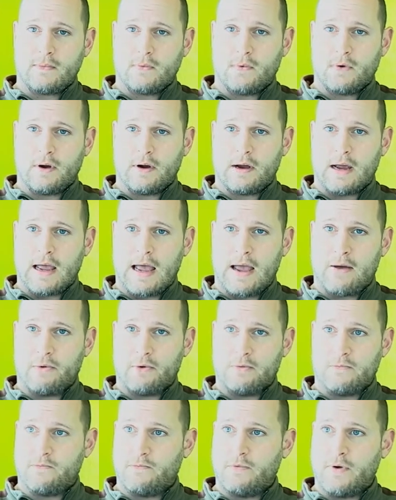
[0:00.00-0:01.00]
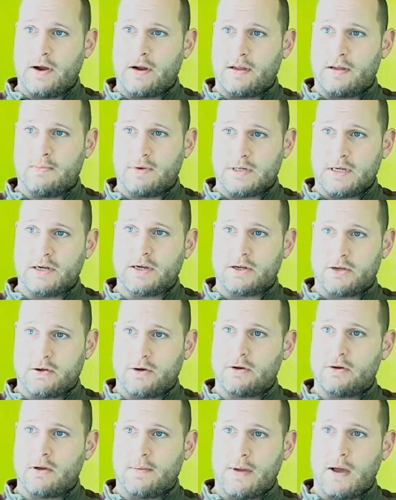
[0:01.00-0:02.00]
where I was rarely
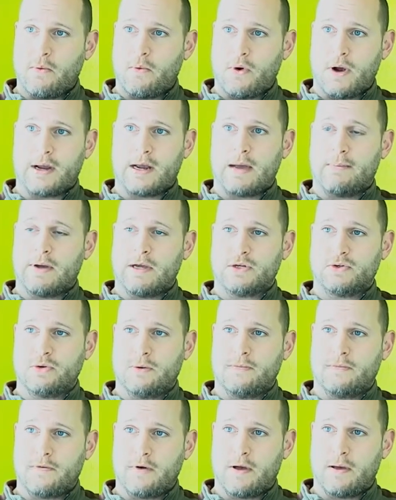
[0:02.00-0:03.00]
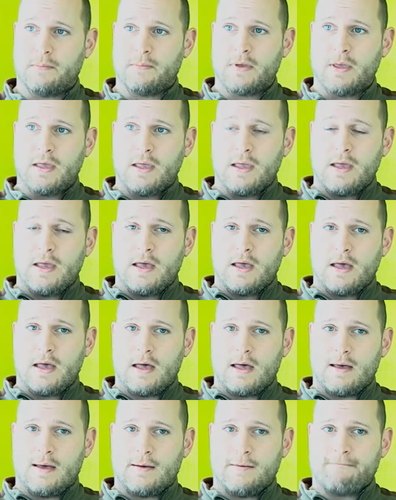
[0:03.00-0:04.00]
particular about where I got my shrimp from.
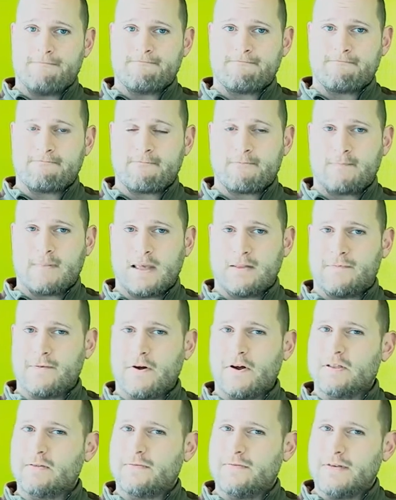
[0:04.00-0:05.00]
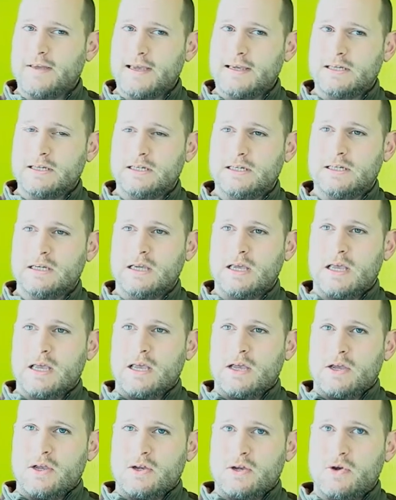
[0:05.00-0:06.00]
As far as fish,
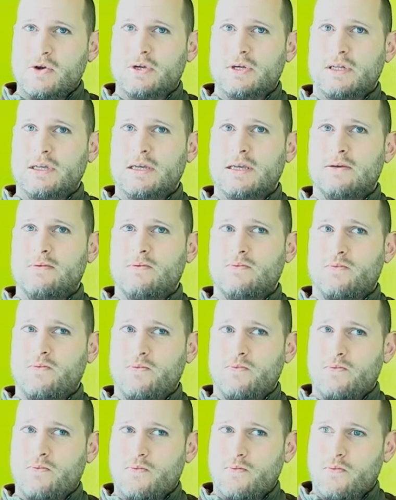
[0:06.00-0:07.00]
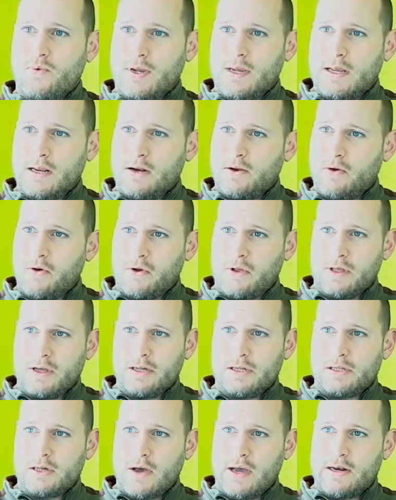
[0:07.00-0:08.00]
usually we get it
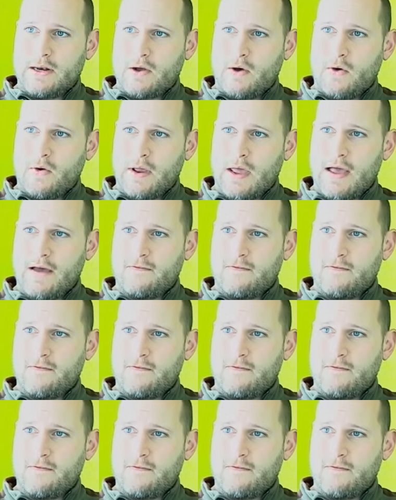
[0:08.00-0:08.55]
locally, so I don't